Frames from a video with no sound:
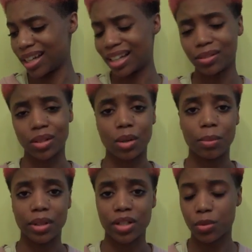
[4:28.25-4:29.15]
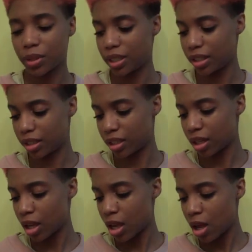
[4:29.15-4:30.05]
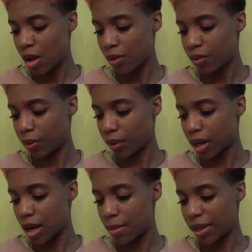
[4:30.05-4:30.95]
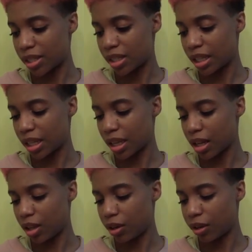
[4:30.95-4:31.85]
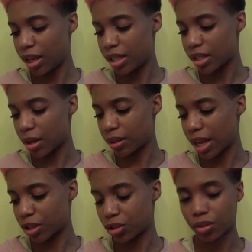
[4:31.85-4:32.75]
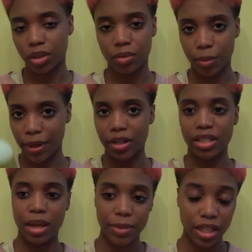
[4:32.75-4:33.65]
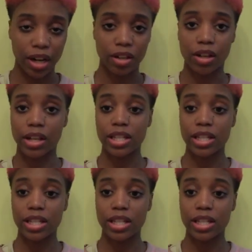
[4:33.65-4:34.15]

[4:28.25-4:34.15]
I don't know, but it's really good for extending color, and it's all natural, and it repairs damaged hair and all that.